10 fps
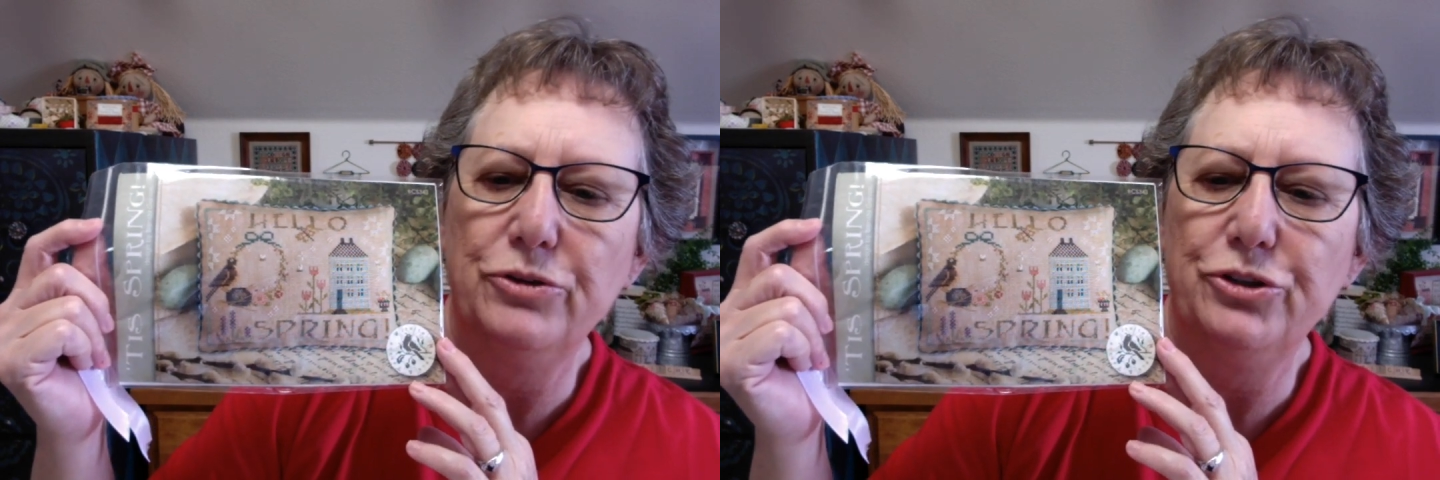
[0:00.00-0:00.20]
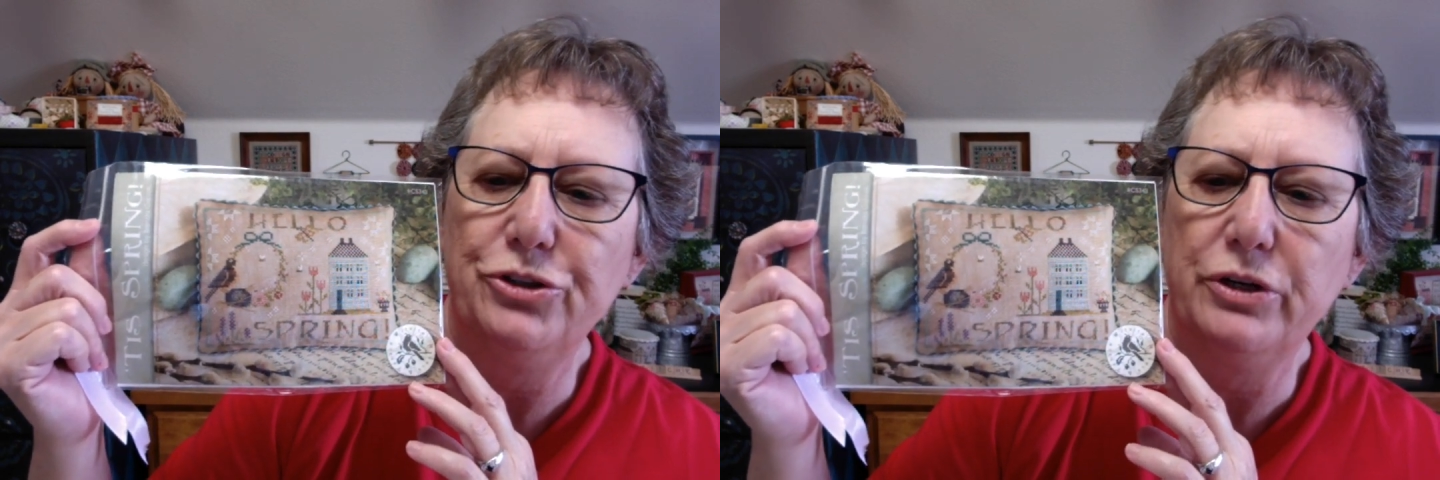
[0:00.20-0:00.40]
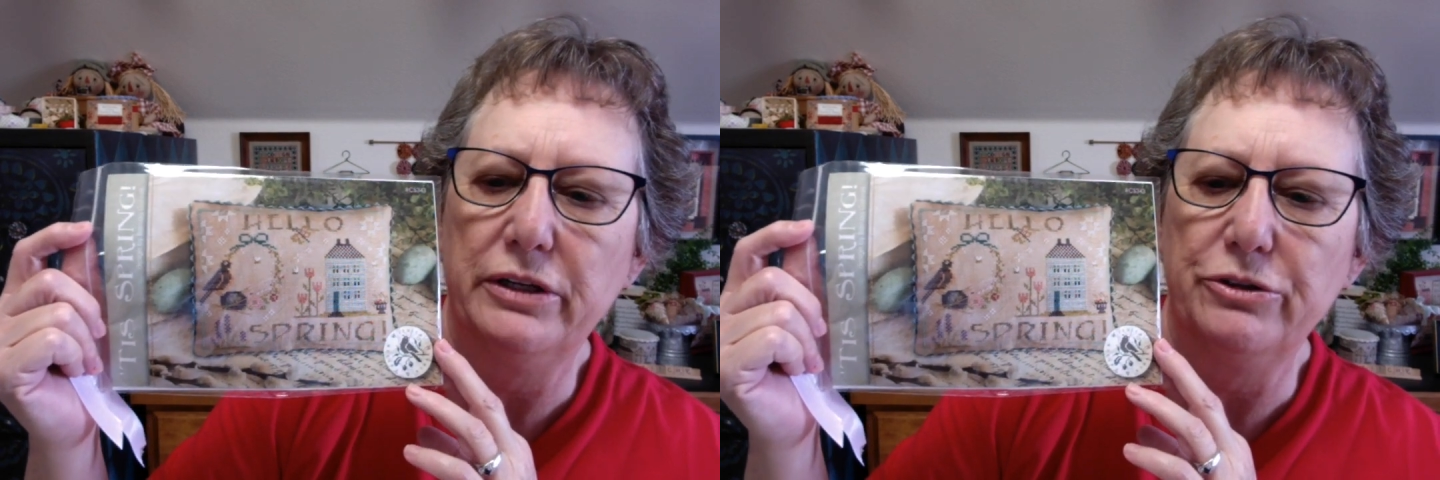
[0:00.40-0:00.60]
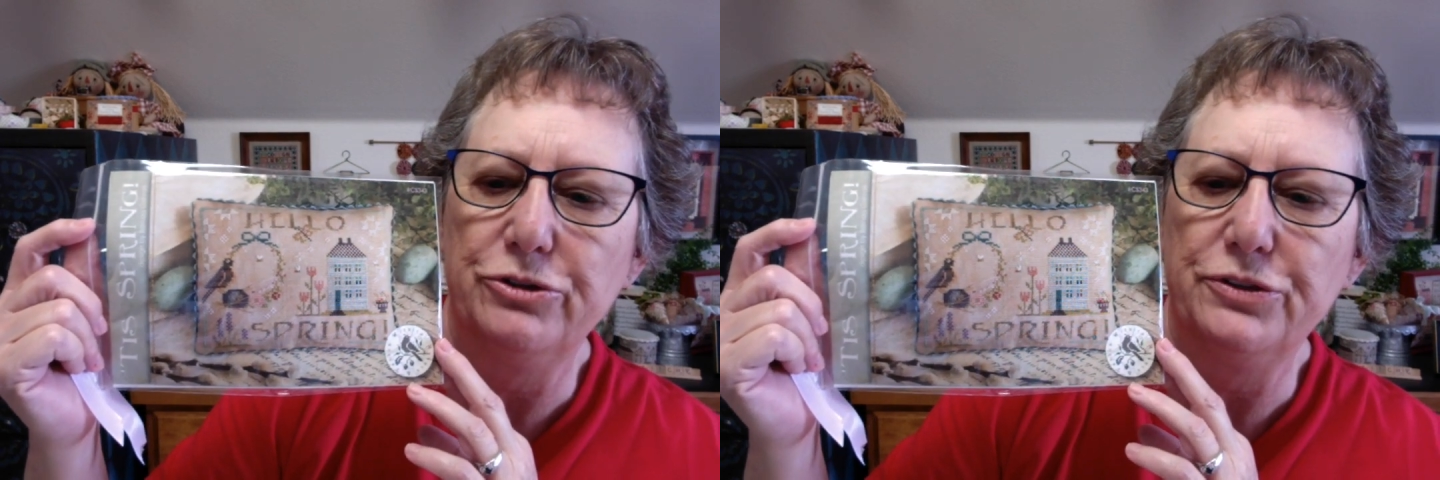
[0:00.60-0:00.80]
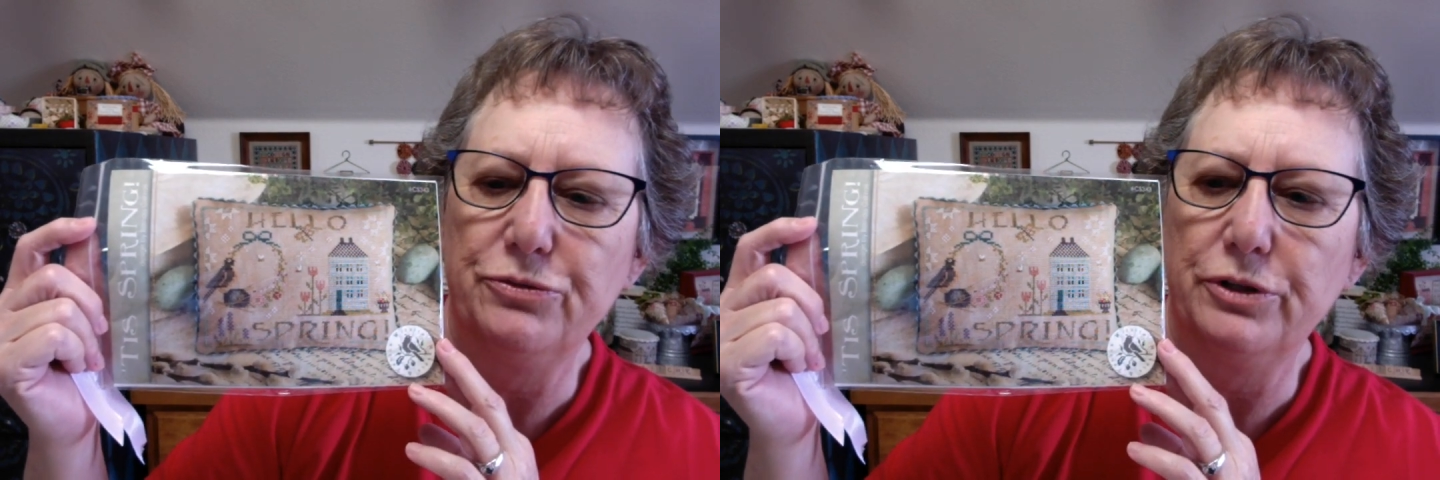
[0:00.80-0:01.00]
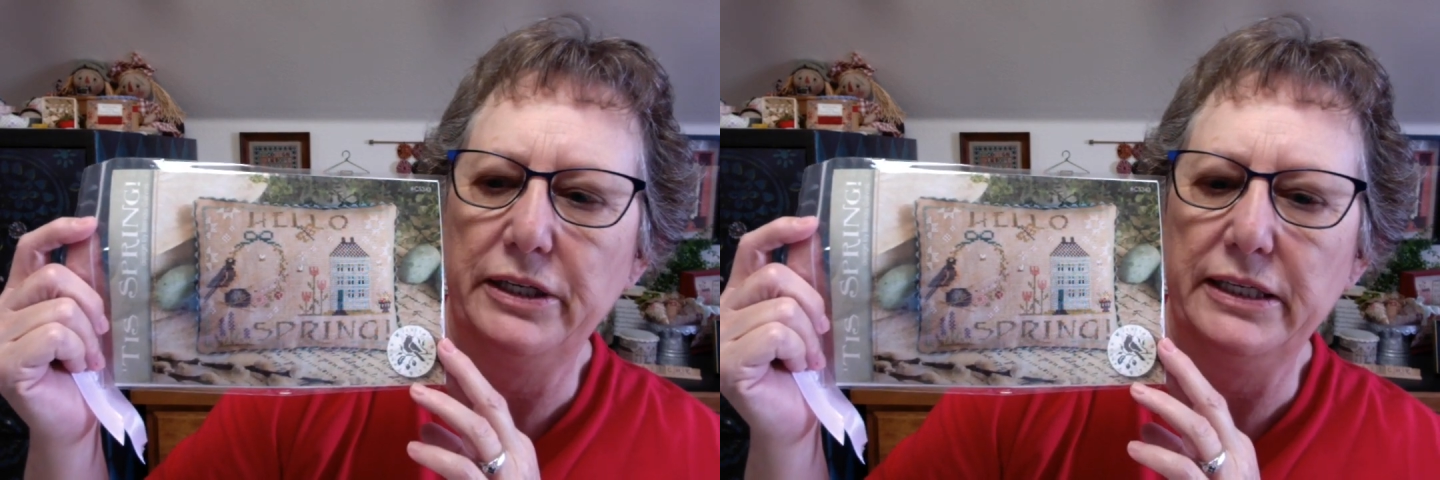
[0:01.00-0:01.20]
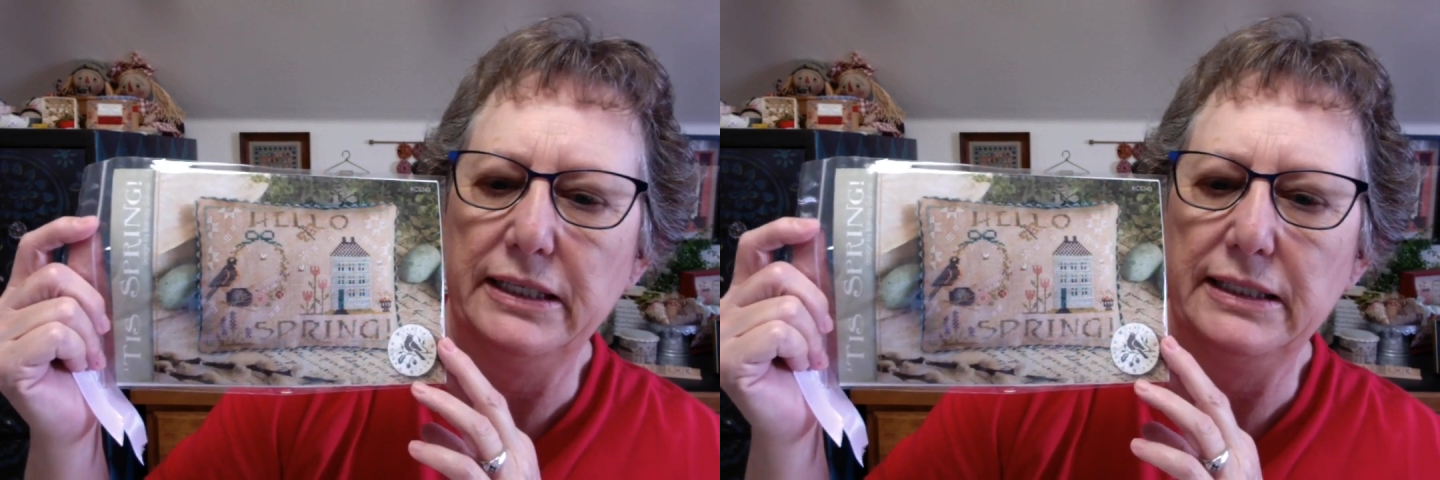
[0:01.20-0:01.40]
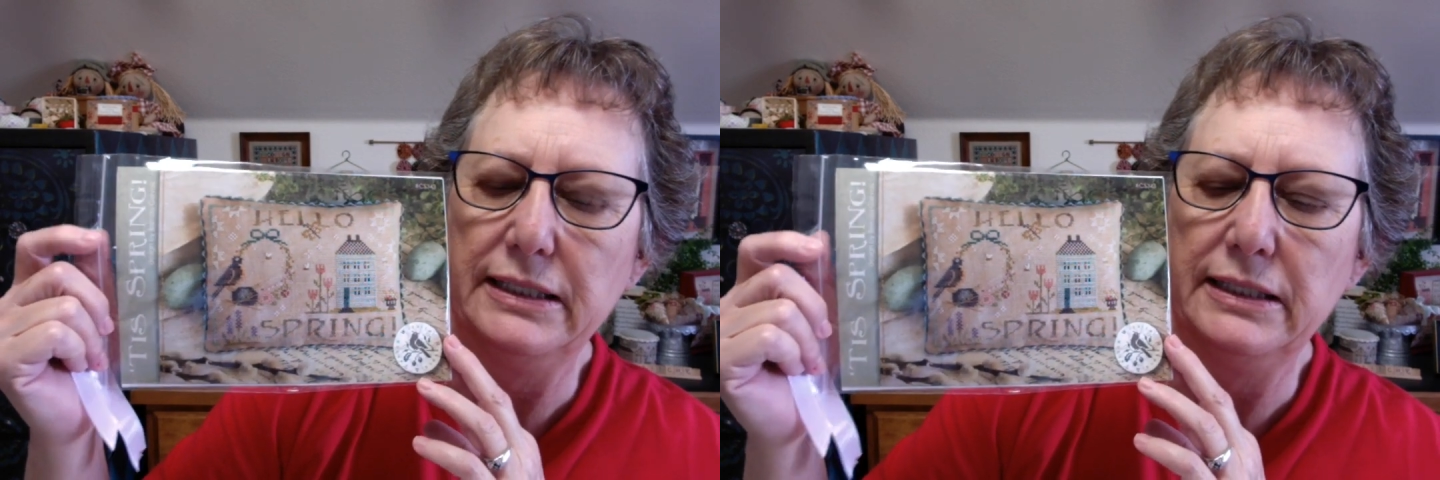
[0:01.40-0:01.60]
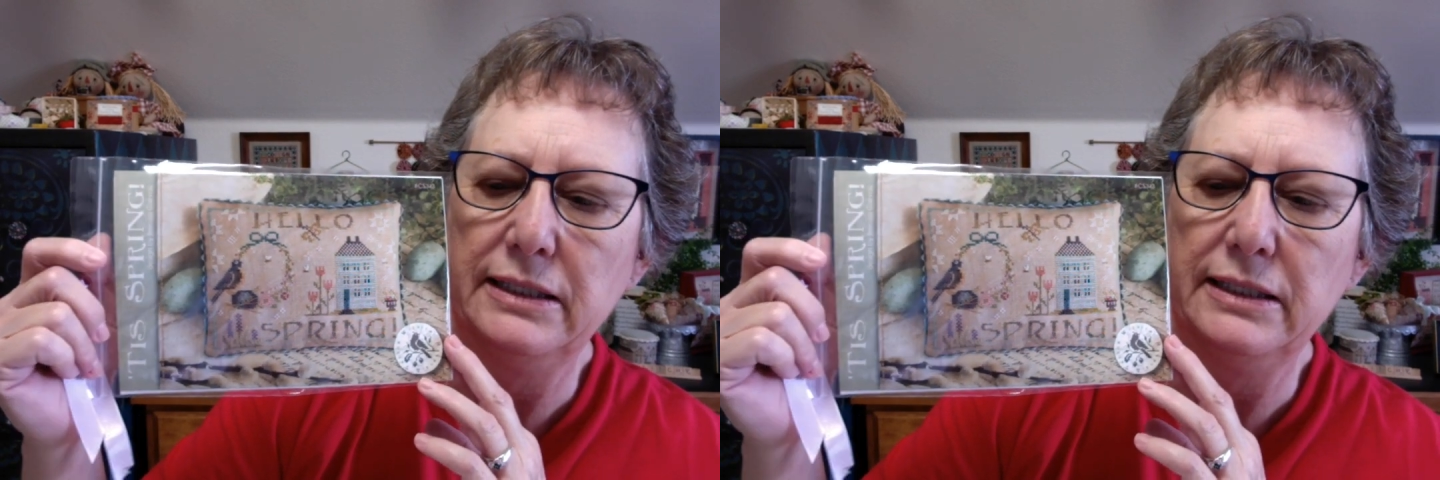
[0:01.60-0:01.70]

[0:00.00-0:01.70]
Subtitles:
or 2 colors for it.